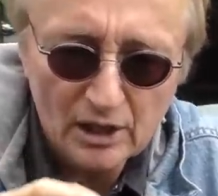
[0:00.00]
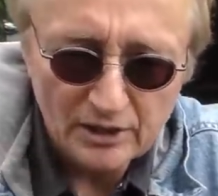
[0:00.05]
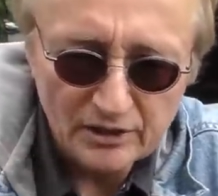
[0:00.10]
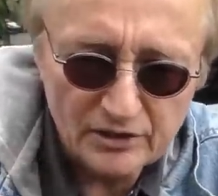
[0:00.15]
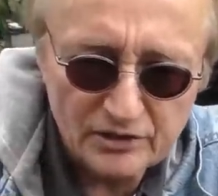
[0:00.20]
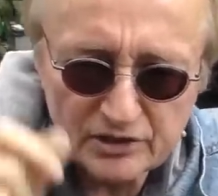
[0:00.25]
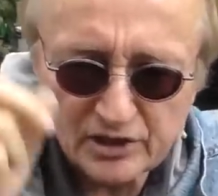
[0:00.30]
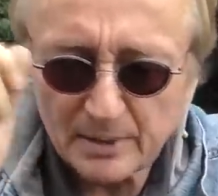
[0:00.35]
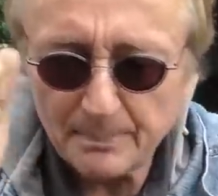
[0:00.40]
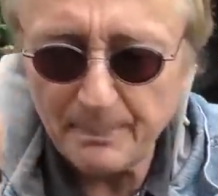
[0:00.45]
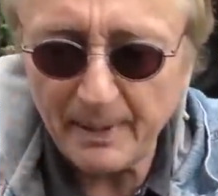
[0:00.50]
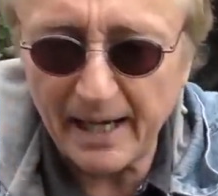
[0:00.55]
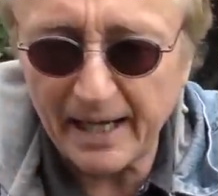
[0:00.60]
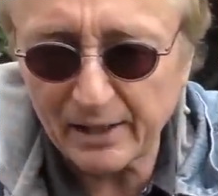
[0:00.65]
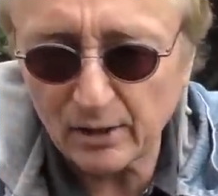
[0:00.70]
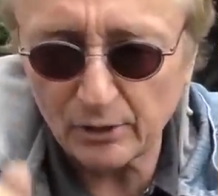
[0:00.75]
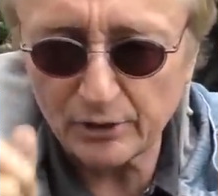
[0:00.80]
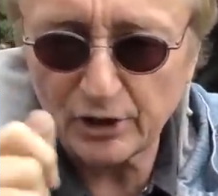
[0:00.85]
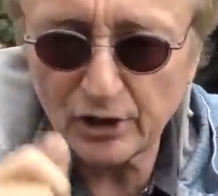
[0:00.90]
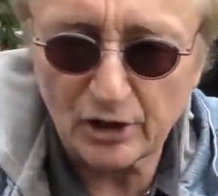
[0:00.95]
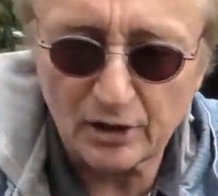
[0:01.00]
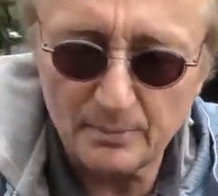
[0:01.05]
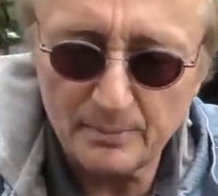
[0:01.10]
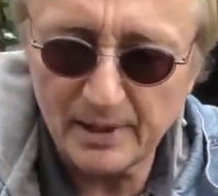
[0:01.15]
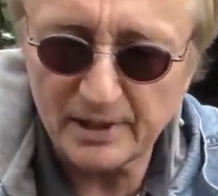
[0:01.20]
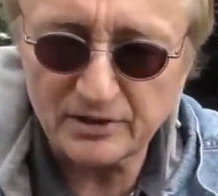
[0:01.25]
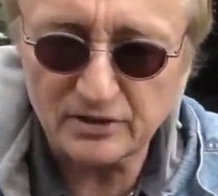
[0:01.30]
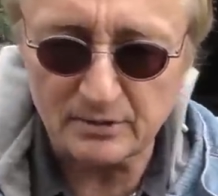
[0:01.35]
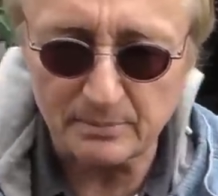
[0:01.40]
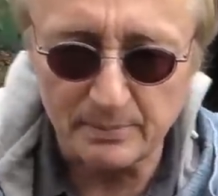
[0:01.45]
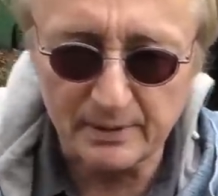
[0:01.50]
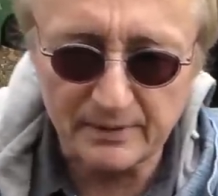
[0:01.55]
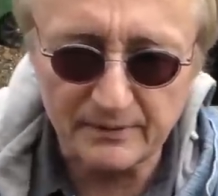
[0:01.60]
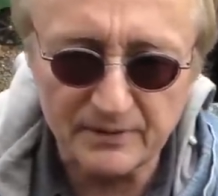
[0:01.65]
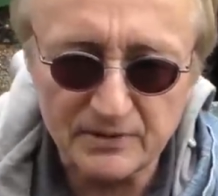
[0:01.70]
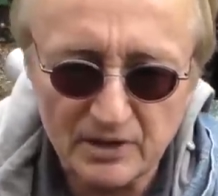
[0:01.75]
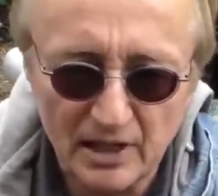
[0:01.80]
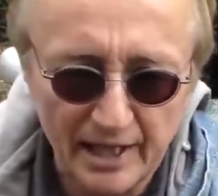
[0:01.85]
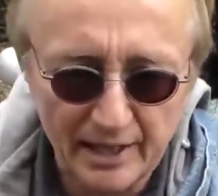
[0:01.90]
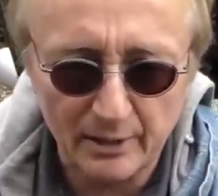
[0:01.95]
You see a pothole, you're going to miss it, but if
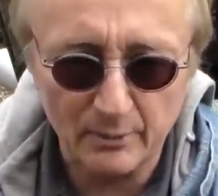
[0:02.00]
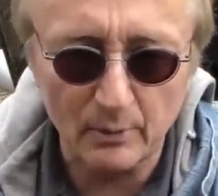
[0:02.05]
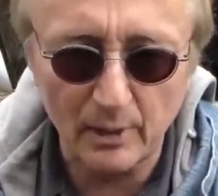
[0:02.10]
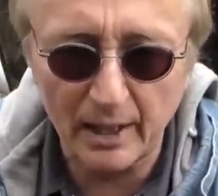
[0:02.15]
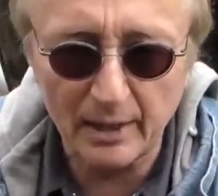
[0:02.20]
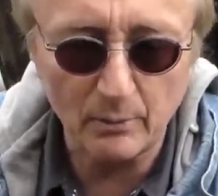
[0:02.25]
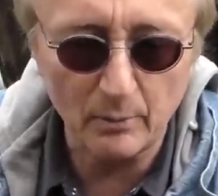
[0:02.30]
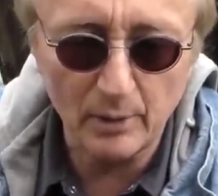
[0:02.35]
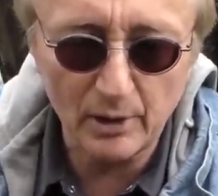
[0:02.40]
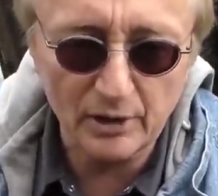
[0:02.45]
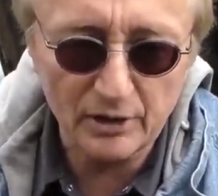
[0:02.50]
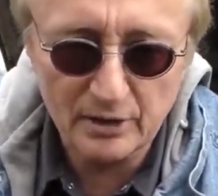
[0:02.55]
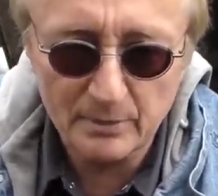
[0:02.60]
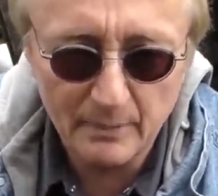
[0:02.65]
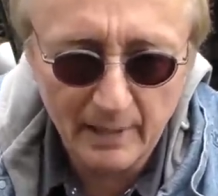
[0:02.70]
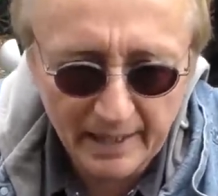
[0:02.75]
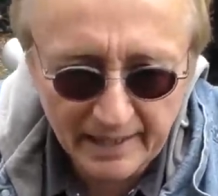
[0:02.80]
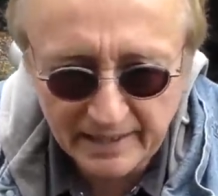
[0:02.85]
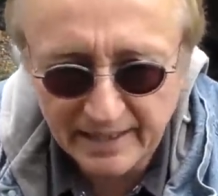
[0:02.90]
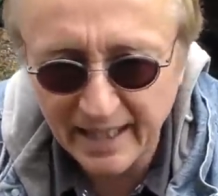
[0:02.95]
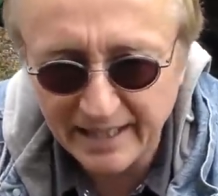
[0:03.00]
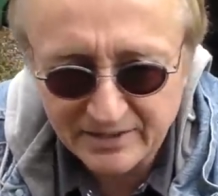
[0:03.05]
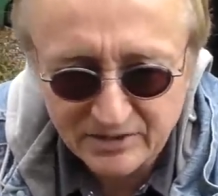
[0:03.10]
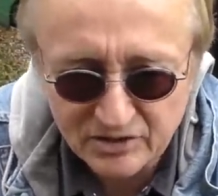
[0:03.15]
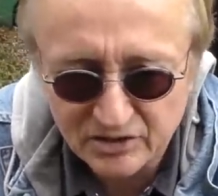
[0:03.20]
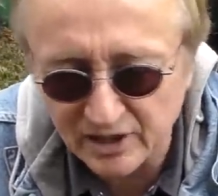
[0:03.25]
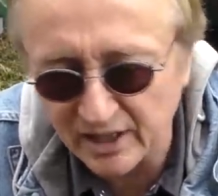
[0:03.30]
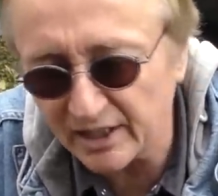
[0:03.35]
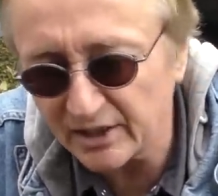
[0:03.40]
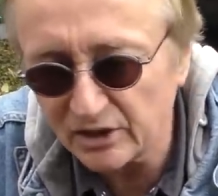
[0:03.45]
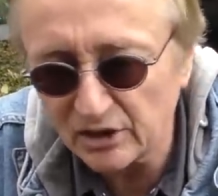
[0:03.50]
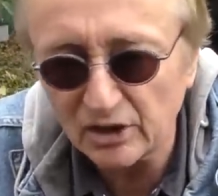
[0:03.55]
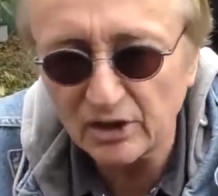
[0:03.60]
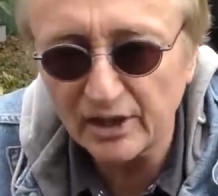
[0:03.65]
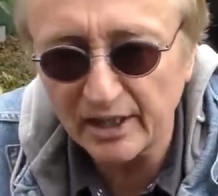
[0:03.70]
it's on a right wheel, you might not see it and you'll